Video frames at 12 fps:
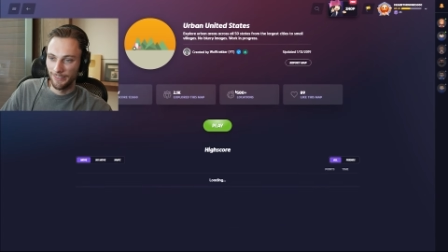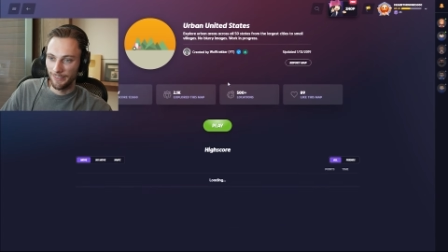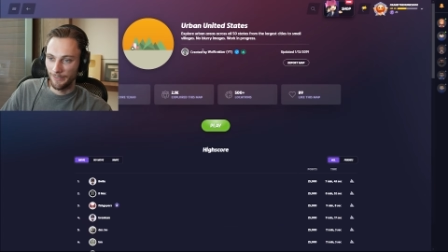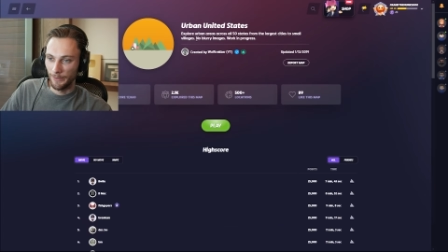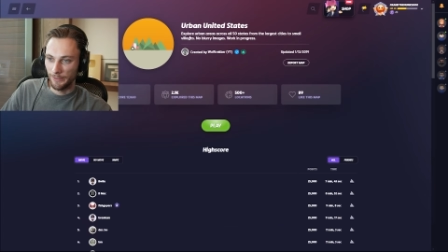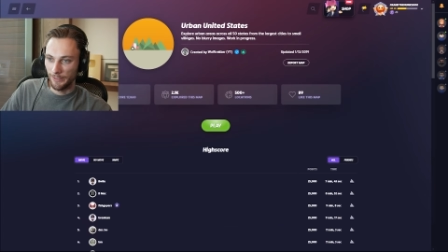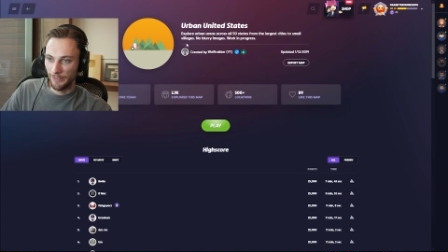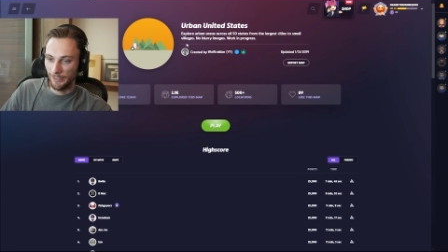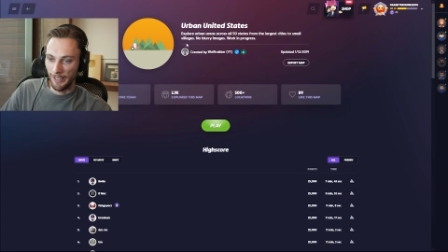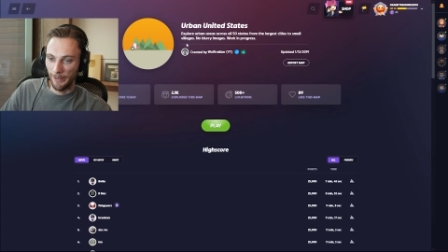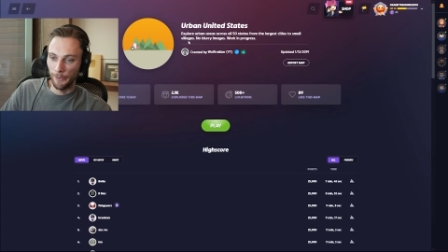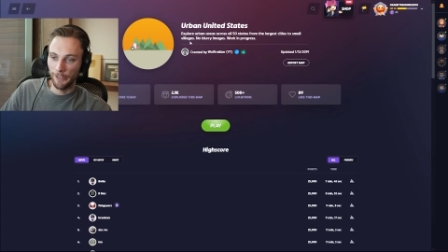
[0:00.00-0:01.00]
What's this?
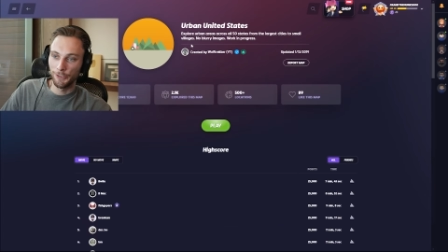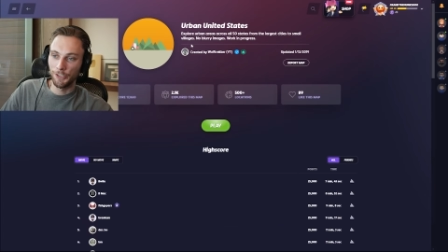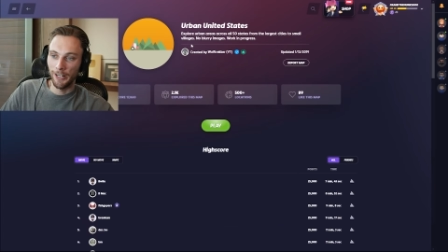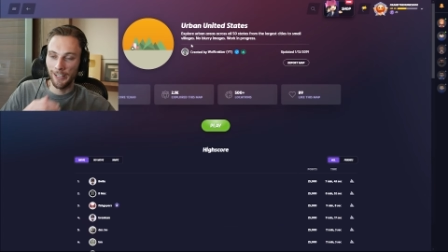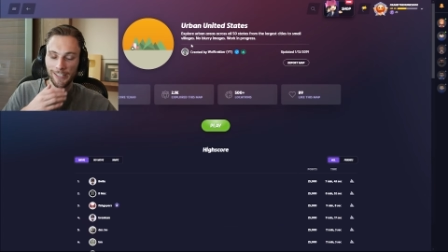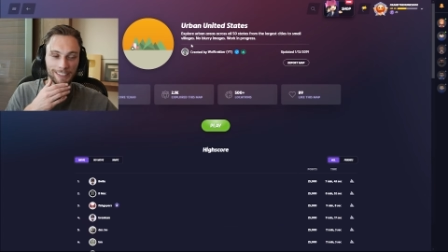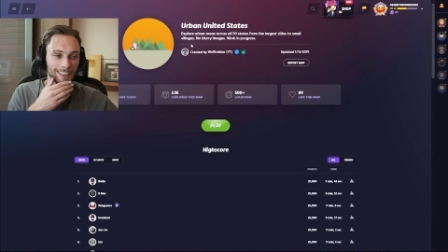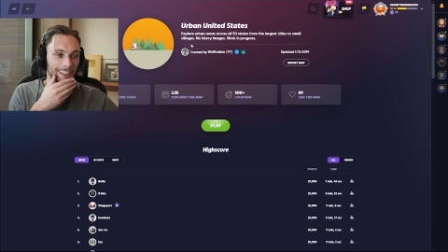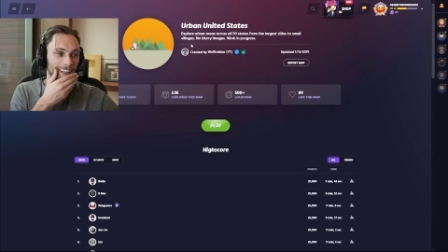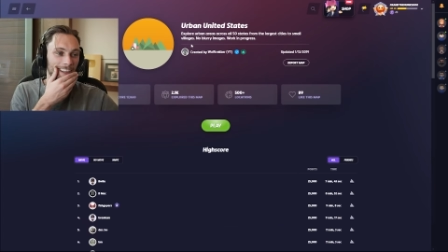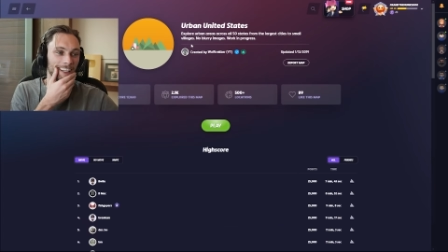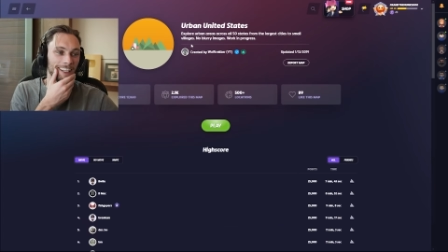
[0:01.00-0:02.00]
Okay, we're gonna try it.
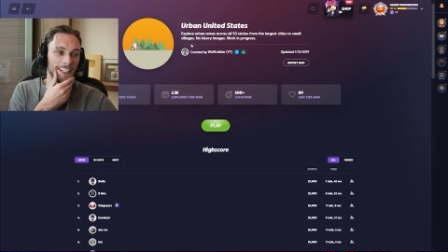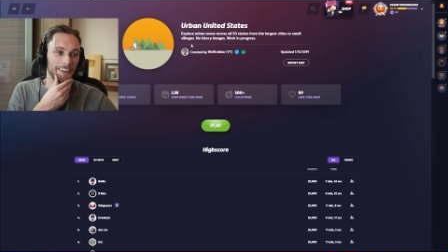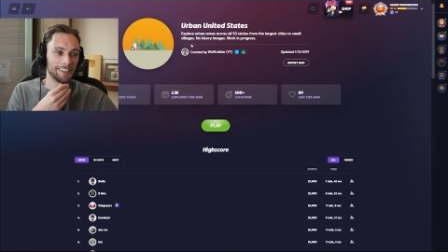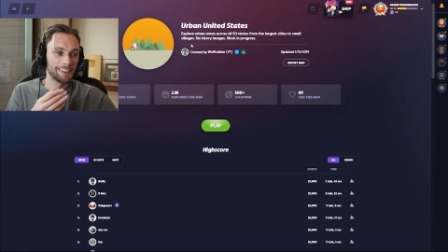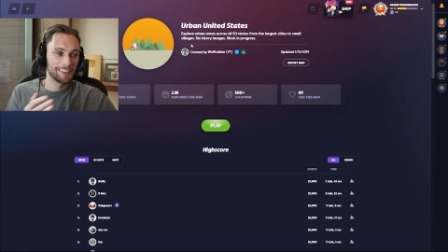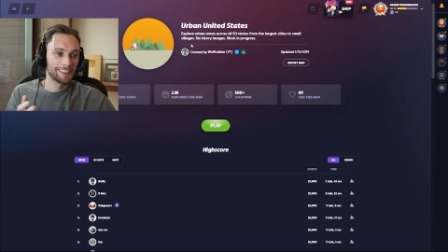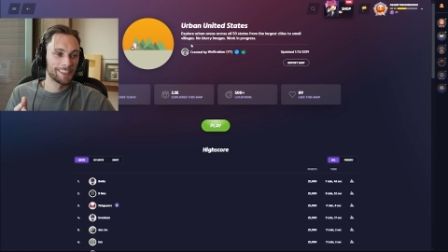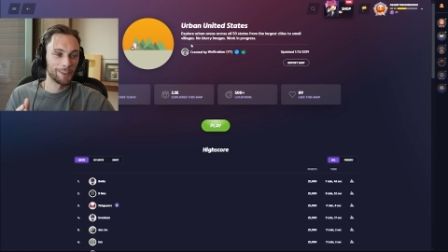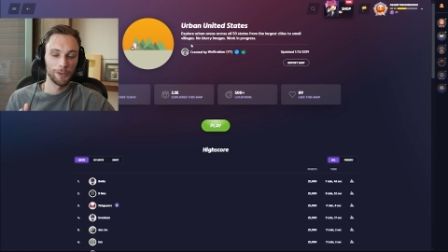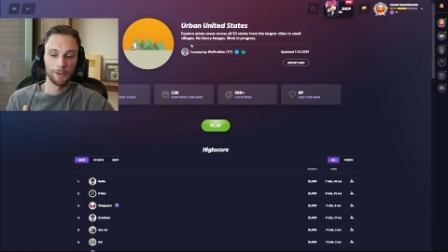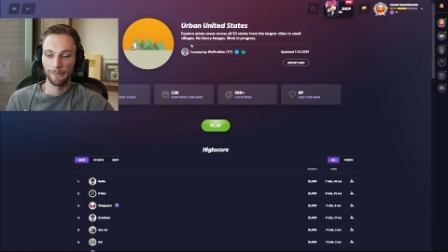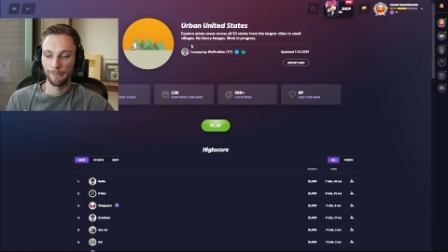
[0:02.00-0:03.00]
This is the
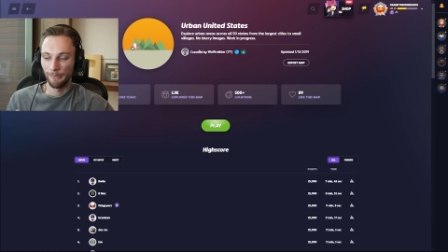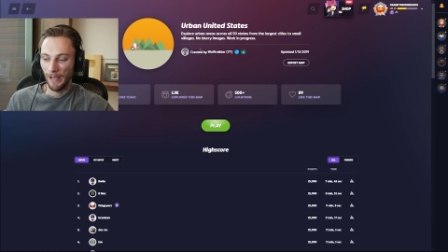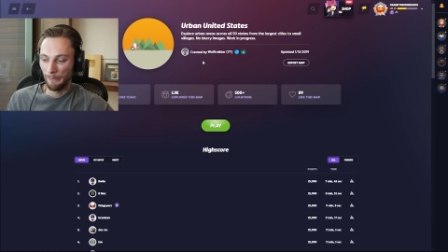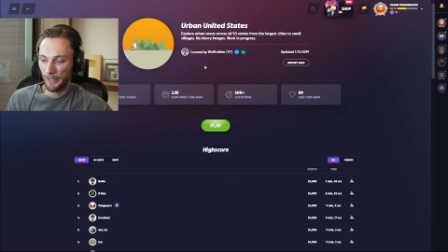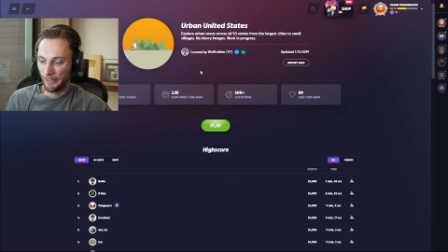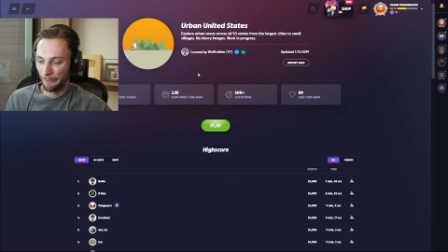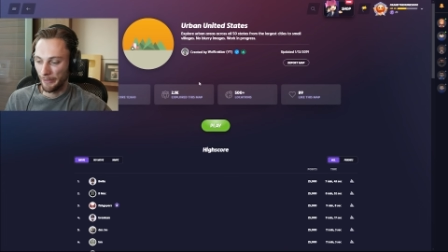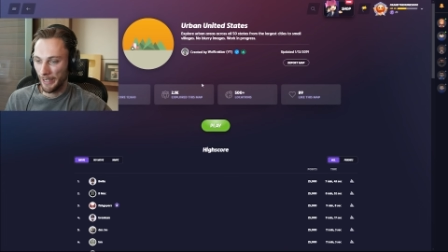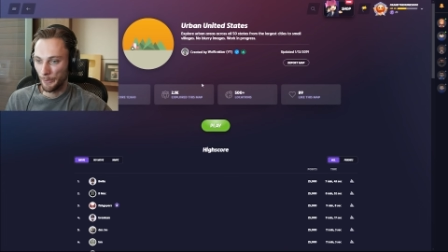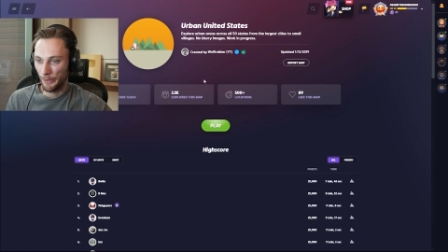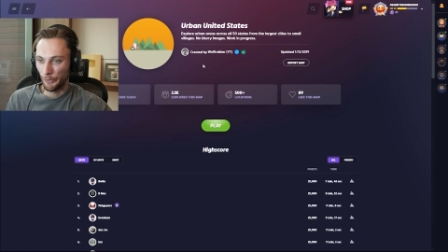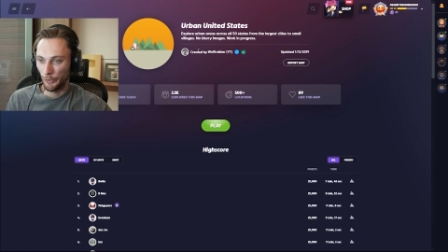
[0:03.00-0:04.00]
only map I could find
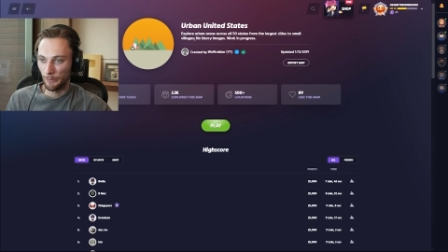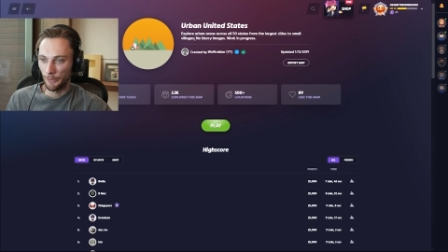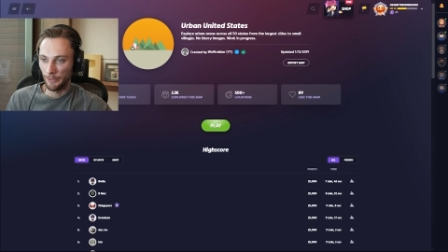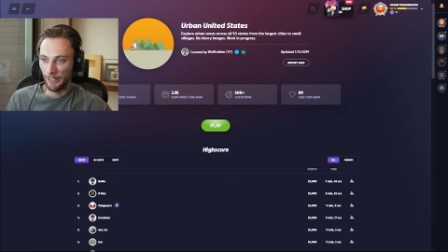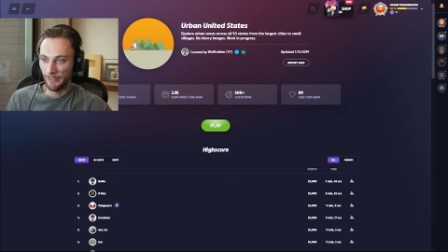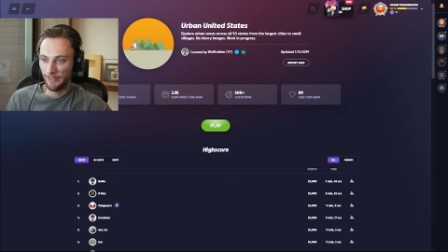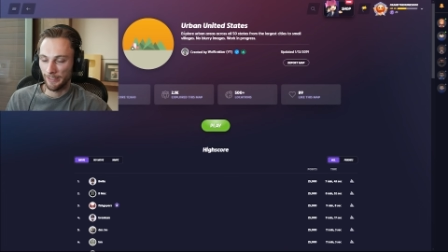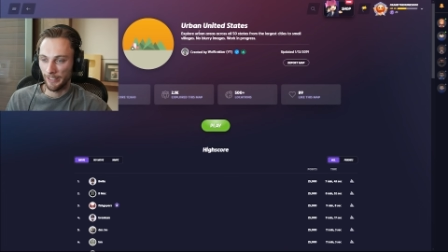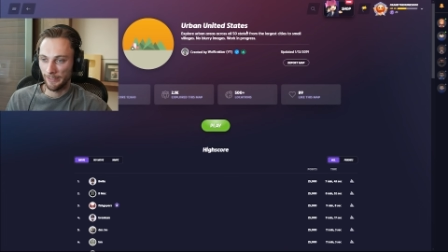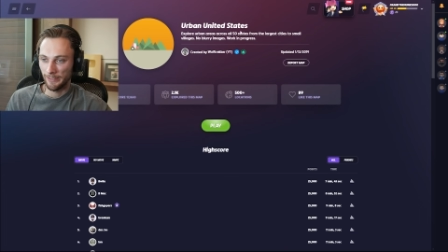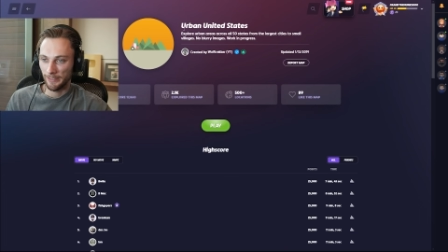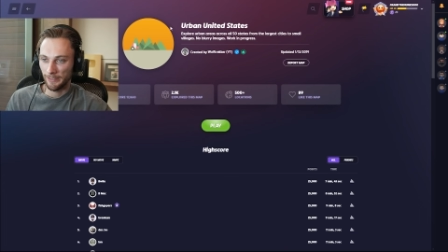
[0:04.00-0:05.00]
with an urban United
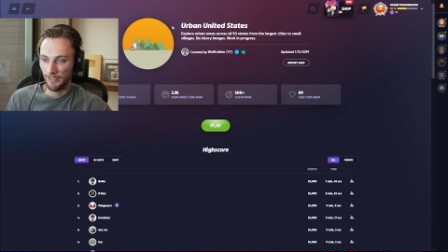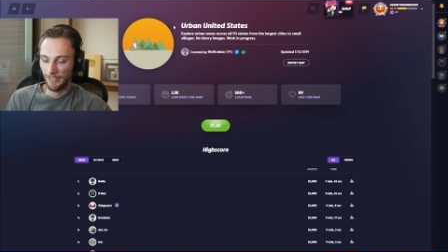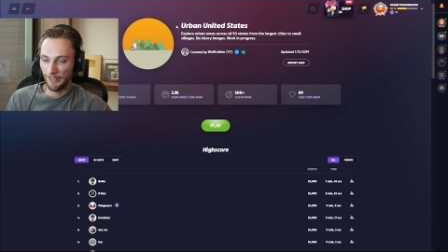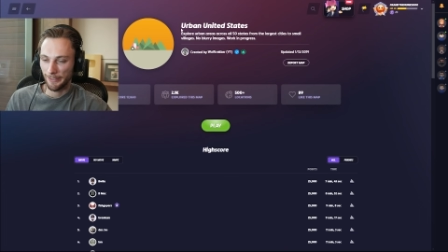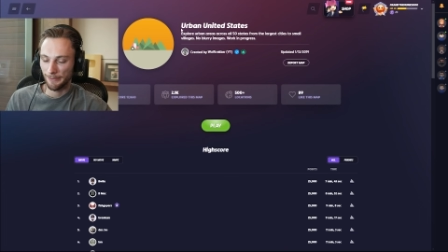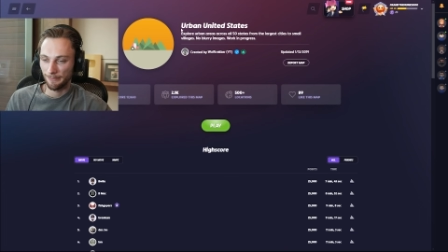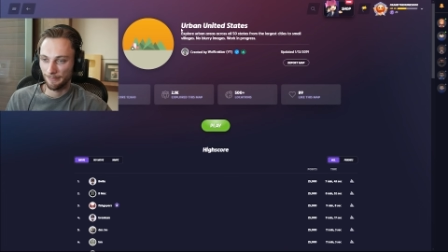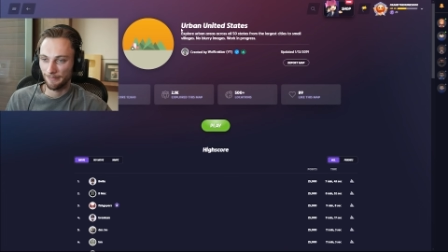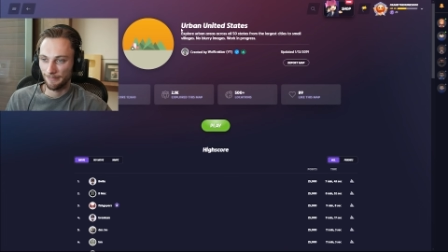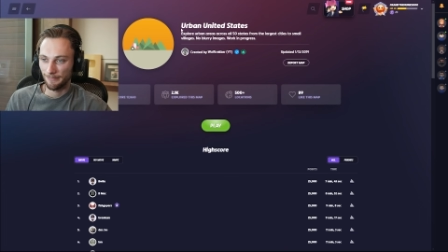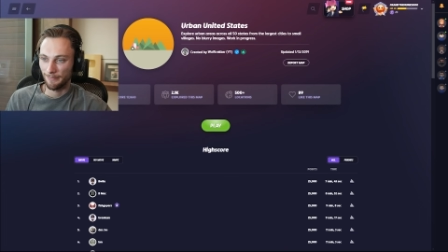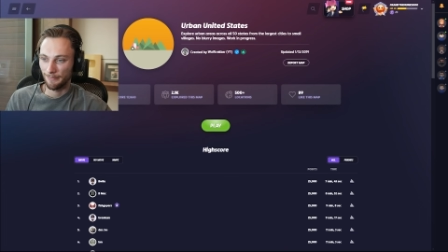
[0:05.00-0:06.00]
States that's like
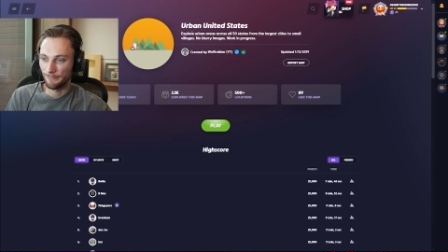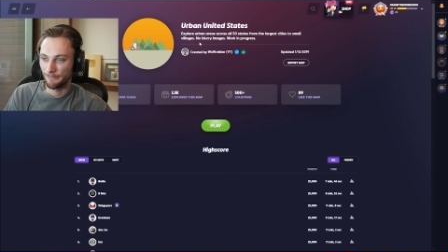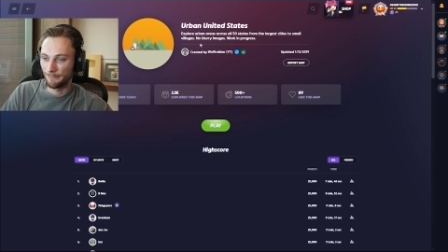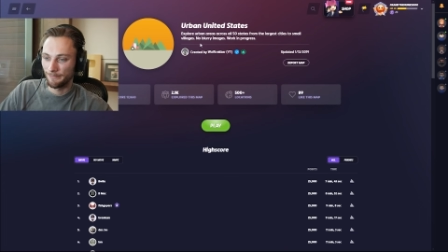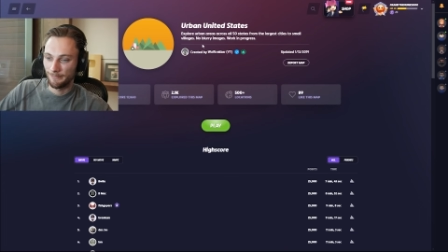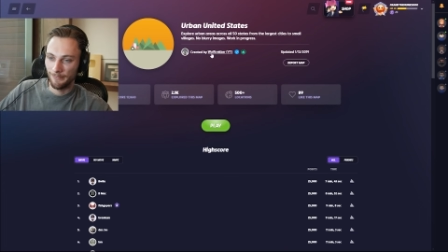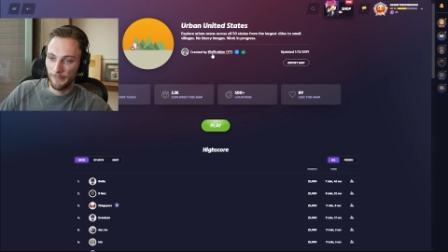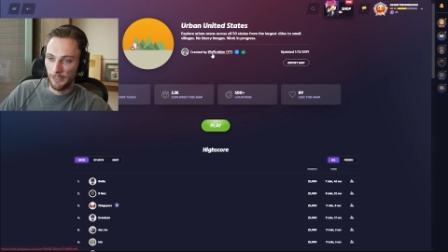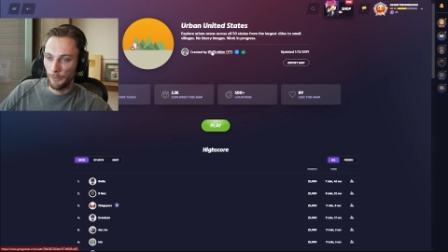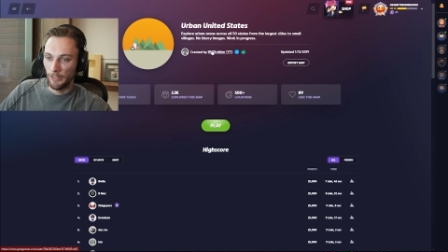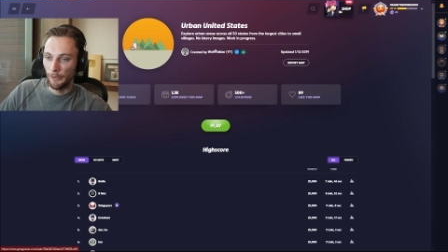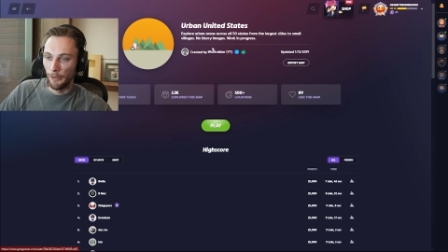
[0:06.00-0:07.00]

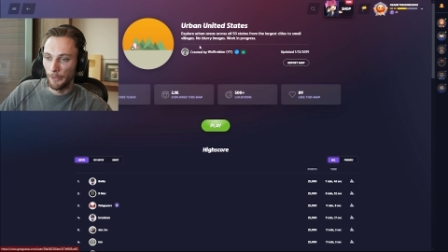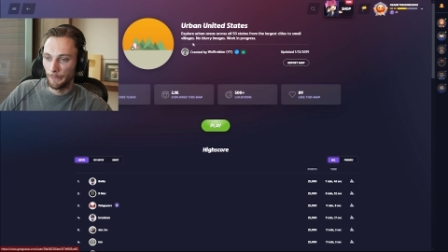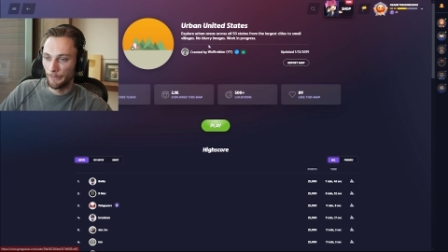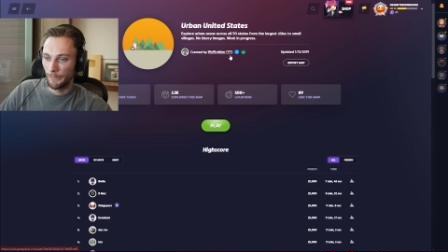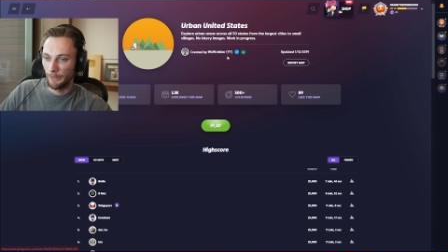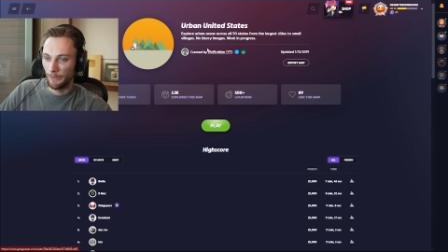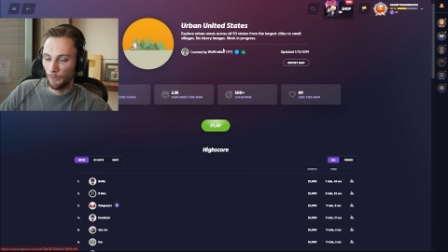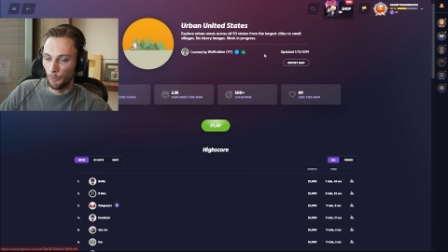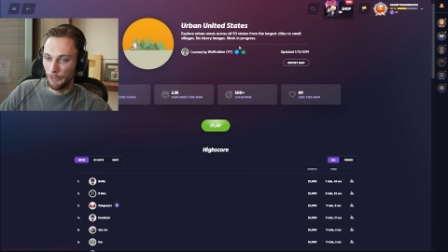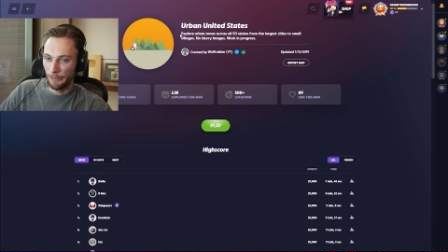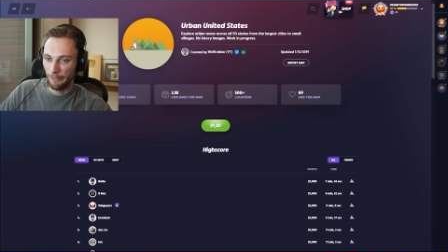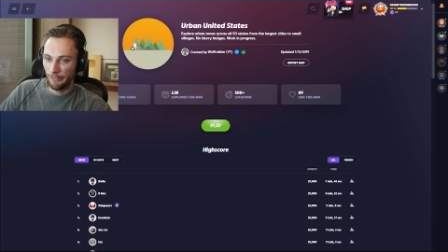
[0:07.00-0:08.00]
someone I know,
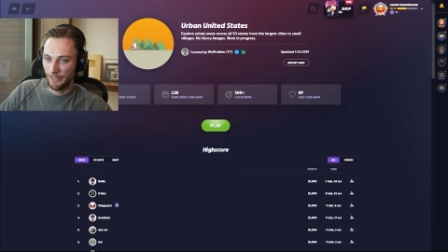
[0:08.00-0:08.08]
Wolf.